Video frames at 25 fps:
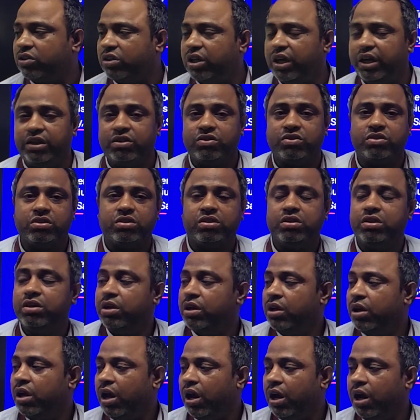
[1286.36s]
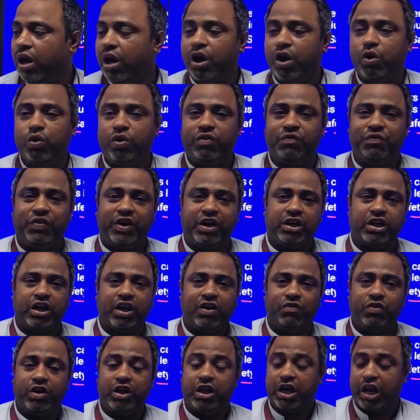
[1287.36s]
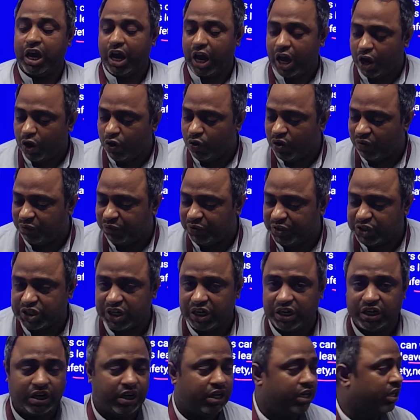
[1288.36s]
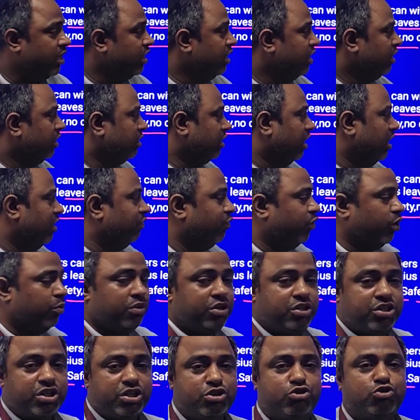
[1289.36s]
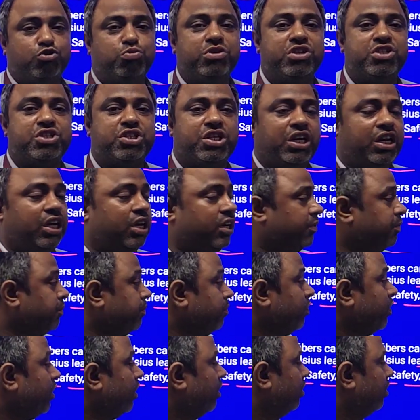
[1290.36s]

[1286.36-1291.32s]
the things, how effectively, how efficiently the information is to be shared.